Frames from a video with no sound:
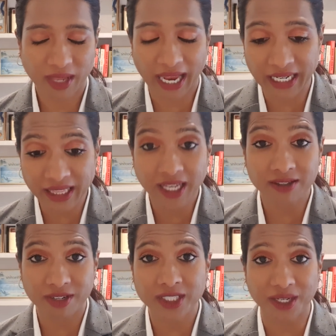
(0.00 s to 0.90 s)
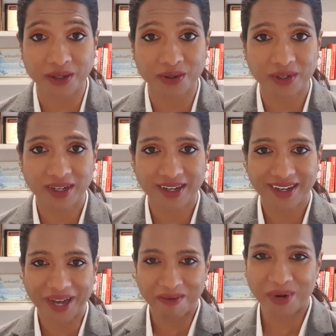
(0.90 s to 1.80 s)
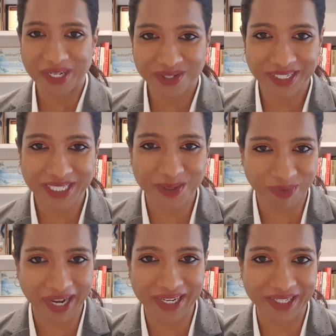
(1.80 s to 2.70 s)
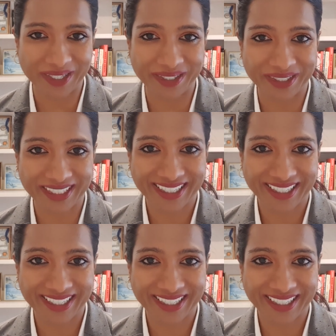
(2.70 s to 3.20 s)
And in that video, I'm going to inspire you.